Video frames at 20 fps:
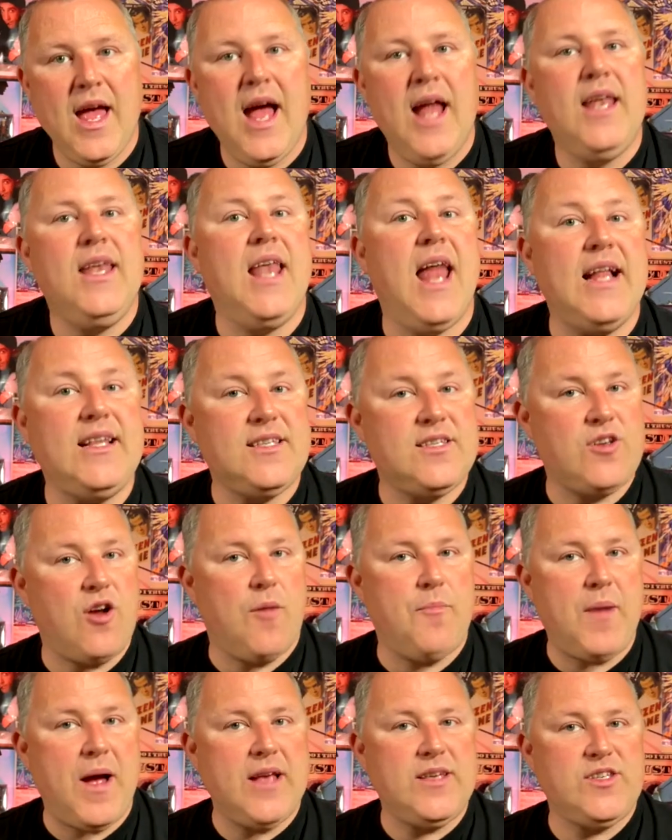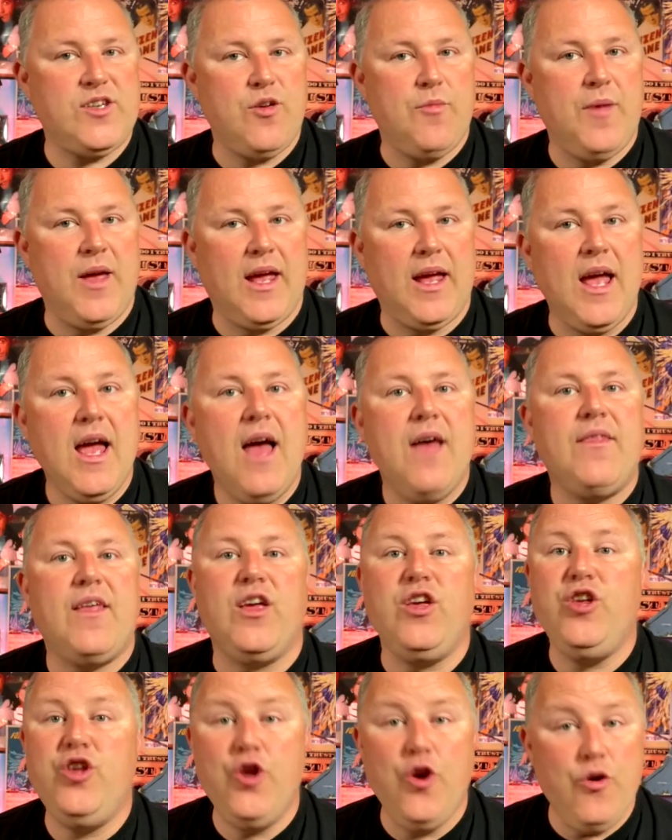Let's start by assuming
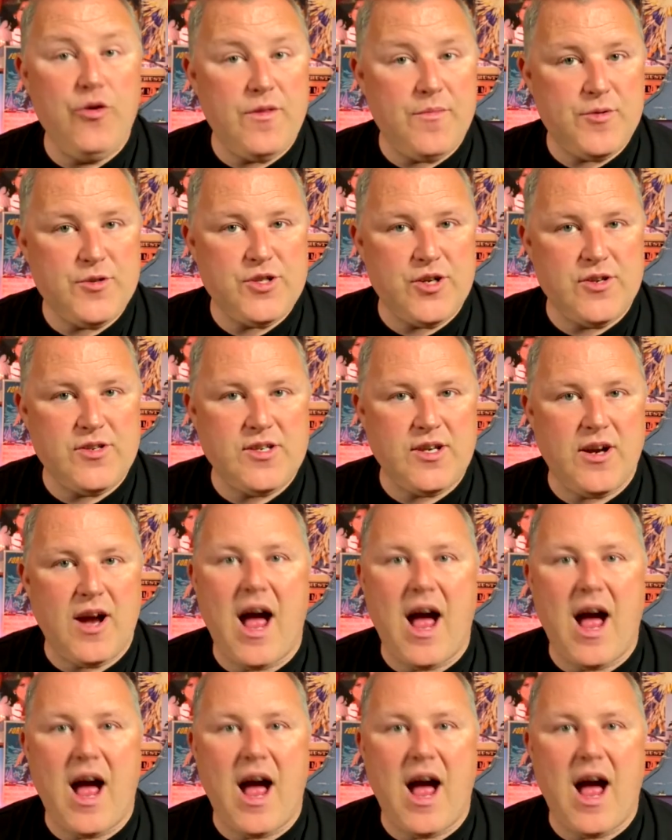that you, the producer,